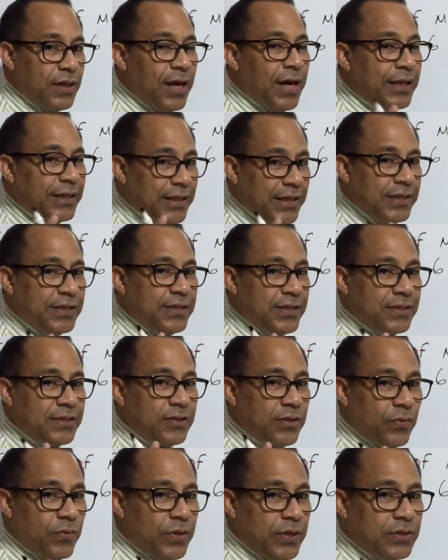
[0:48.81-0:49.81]
and this is
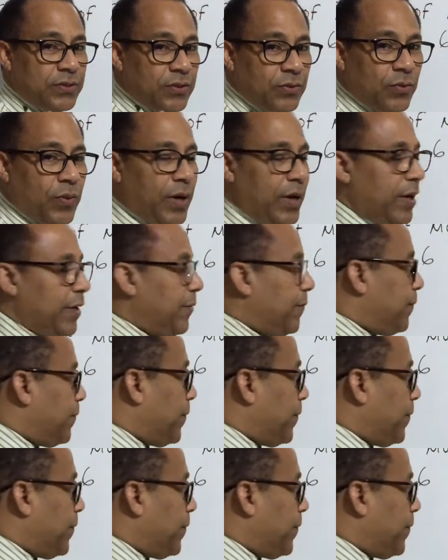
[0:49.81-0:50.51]
the reason why,